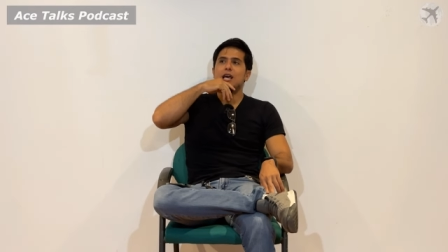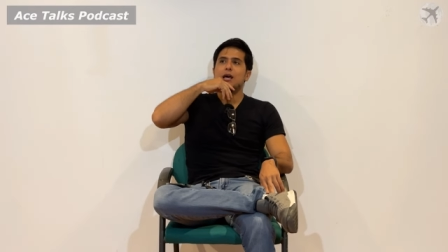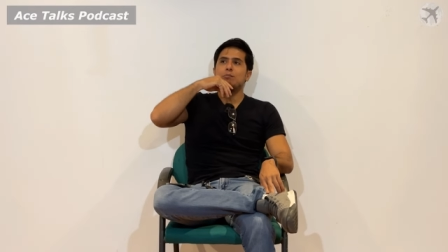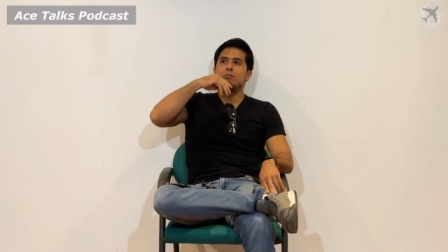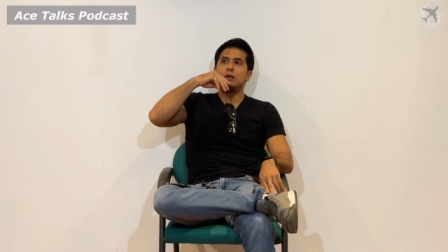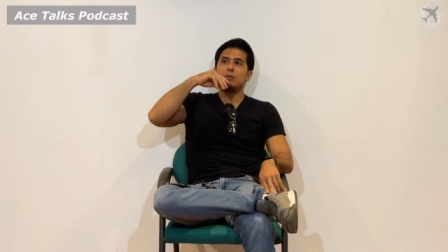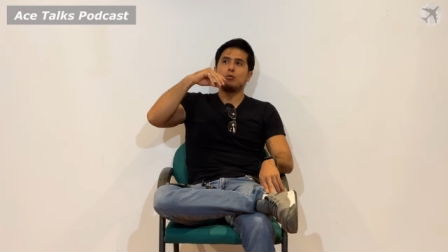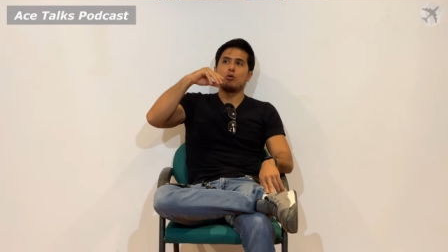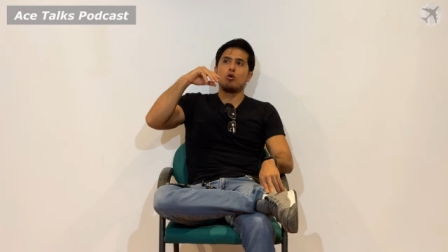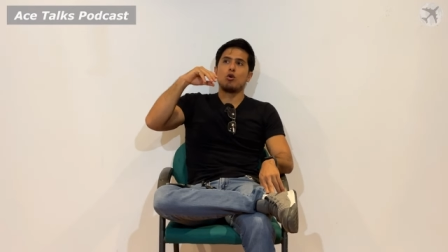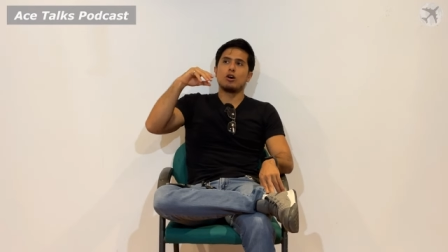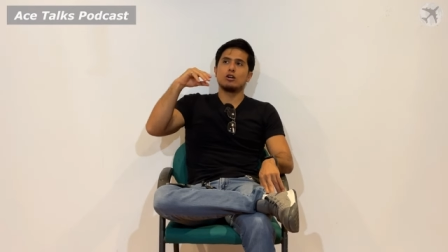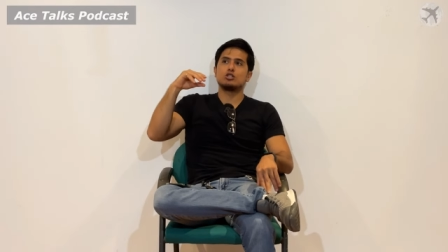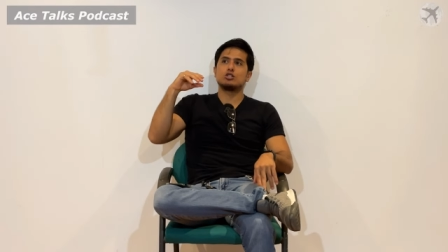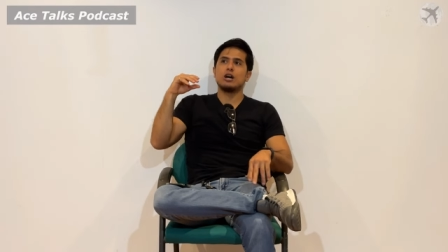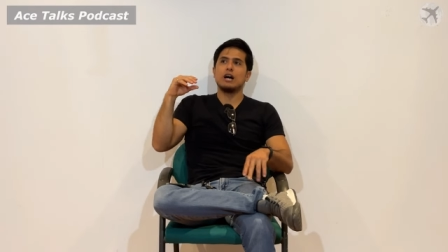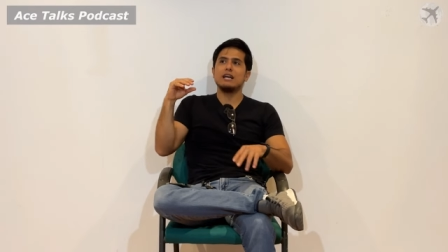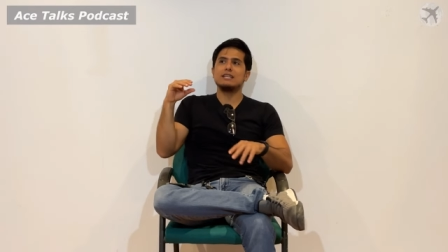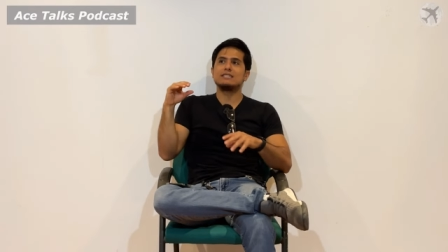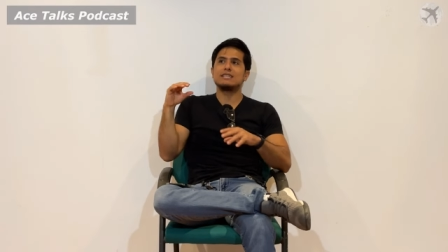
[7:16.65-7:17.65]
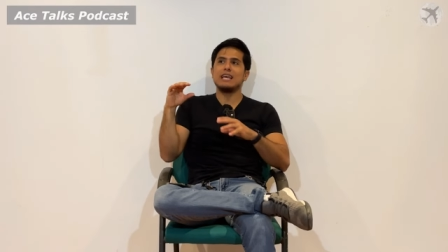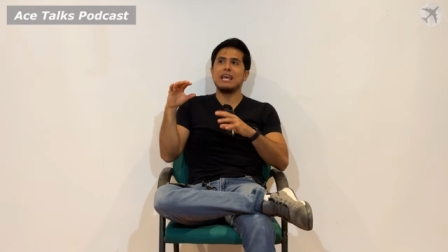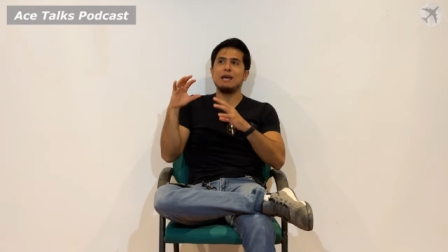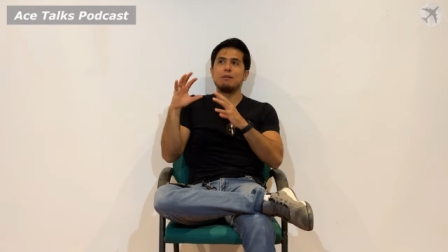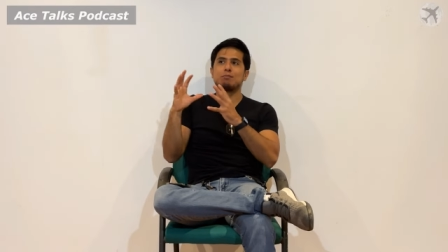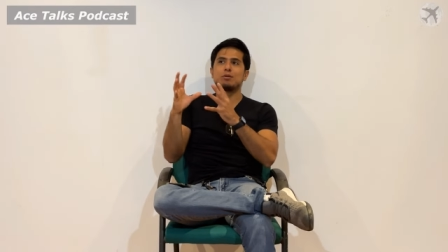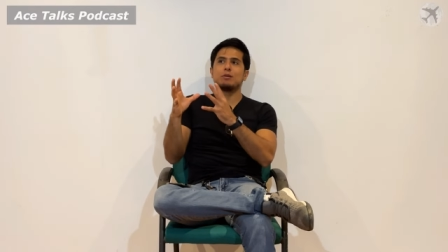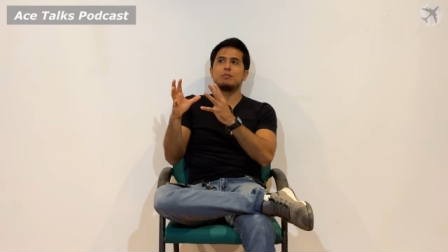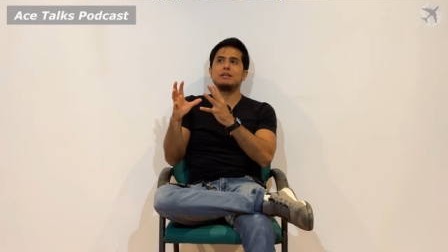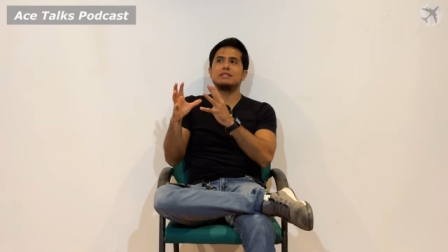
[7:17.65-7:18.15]
People who are trying to
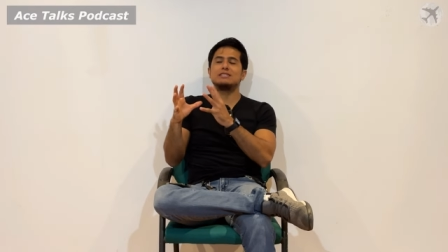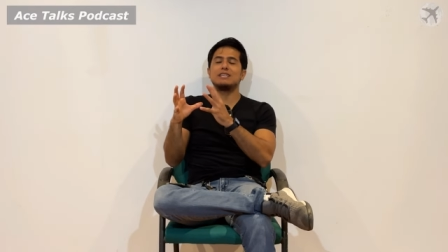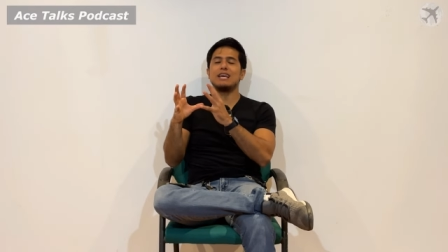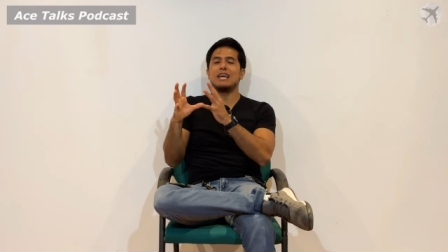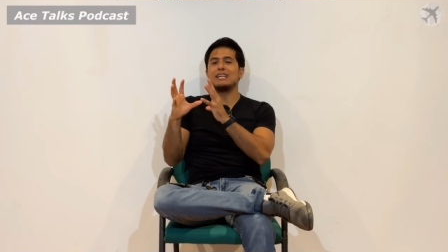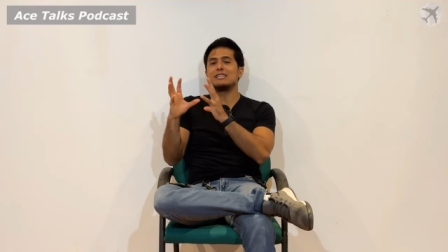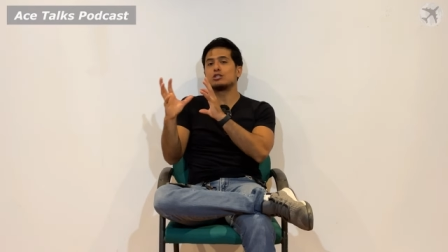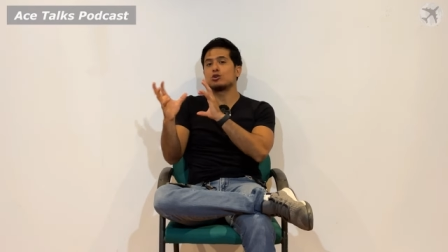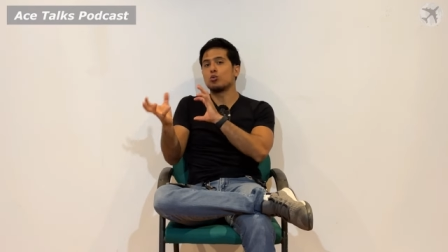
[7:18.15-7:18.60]
implement it into